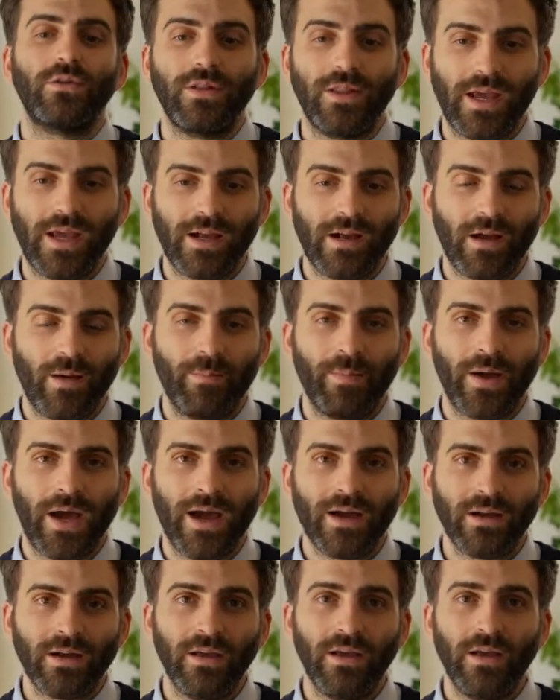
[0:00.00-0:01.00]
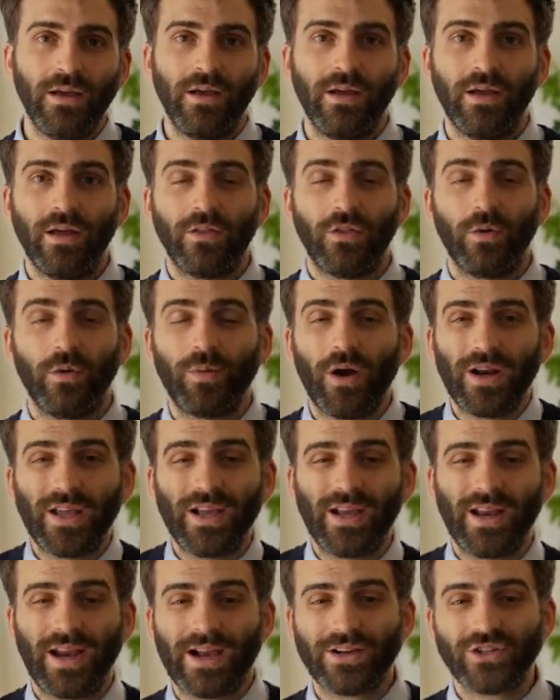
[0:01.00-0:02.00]
they come back, their
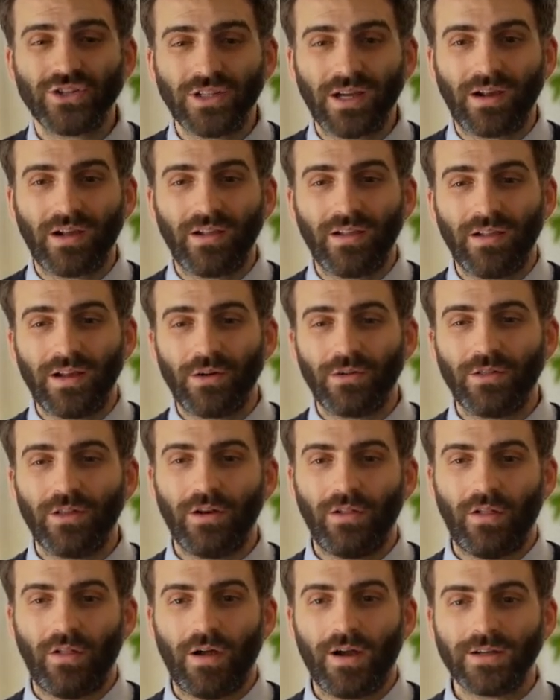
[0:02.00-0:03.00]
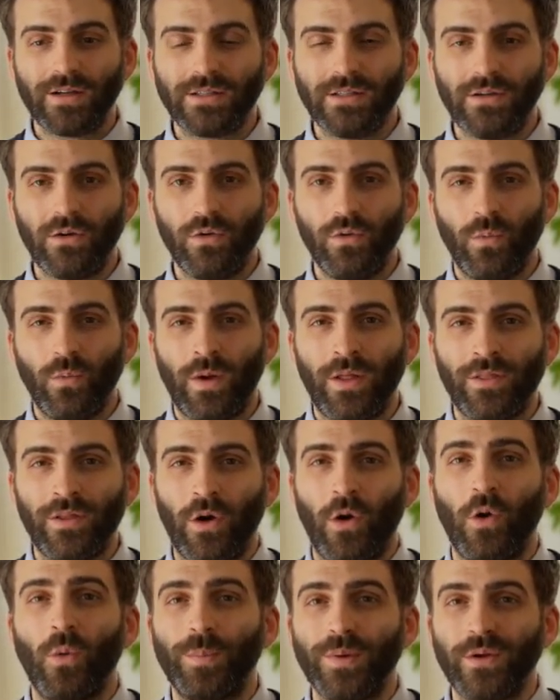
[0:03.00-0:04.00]
body can actually clear the naloxone while the
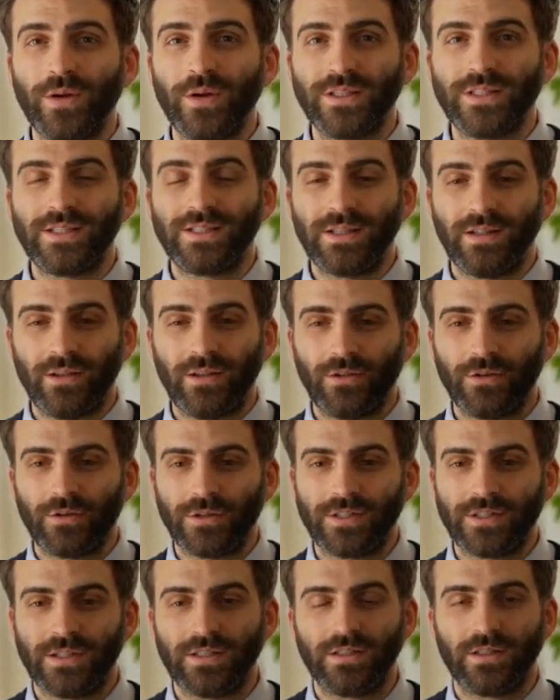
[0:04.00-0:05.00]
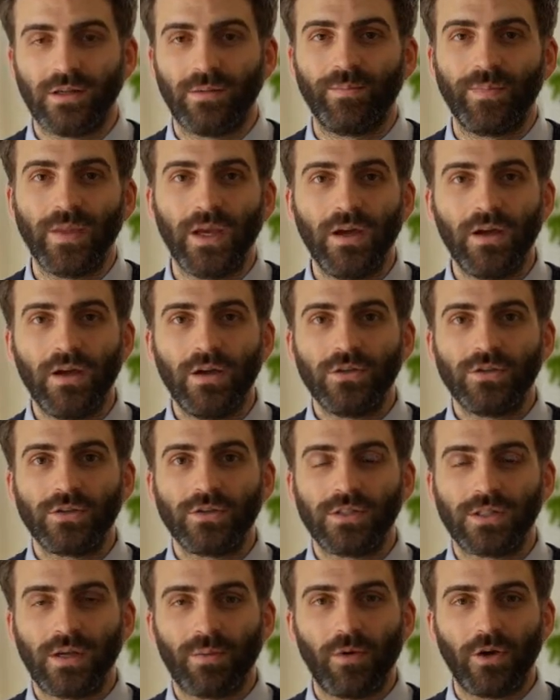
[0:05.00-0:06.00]
opioid's still in their system. So
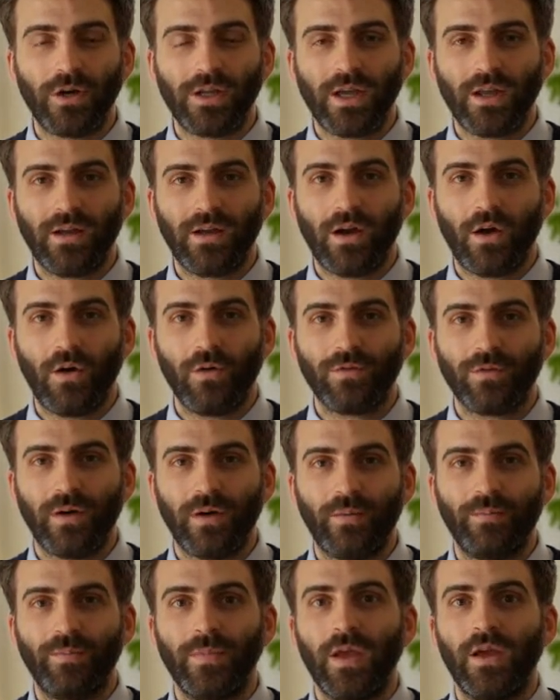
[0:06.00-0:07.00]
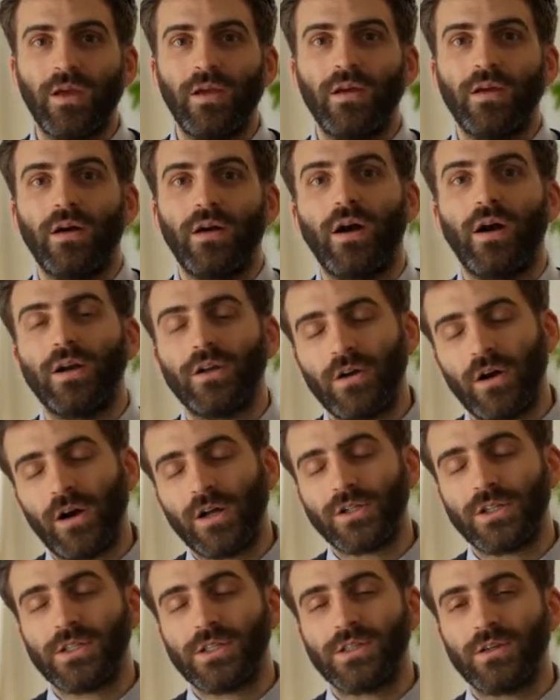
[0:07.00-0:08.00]
someone can go from
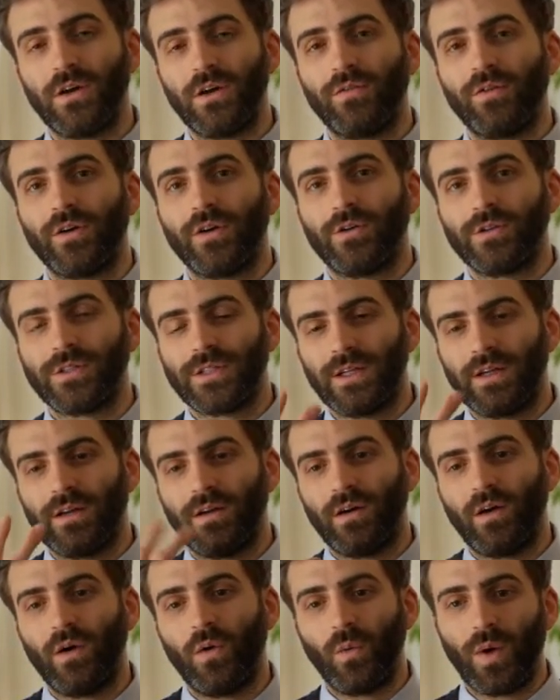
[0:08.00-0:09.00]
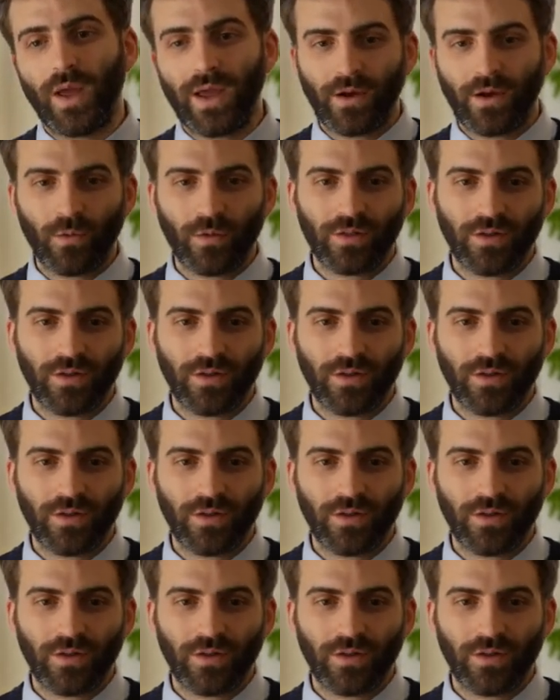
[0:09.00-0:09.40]
unconscious overdosing, awake with the